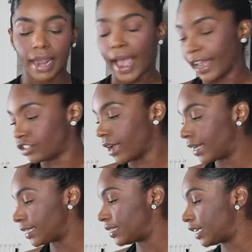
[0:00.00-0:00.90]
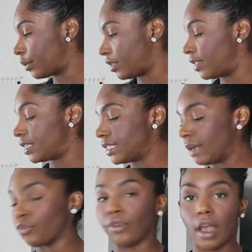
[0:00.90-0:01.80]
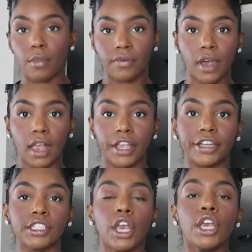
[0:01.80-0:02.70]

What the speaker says: but I try to stick within the same realm of colors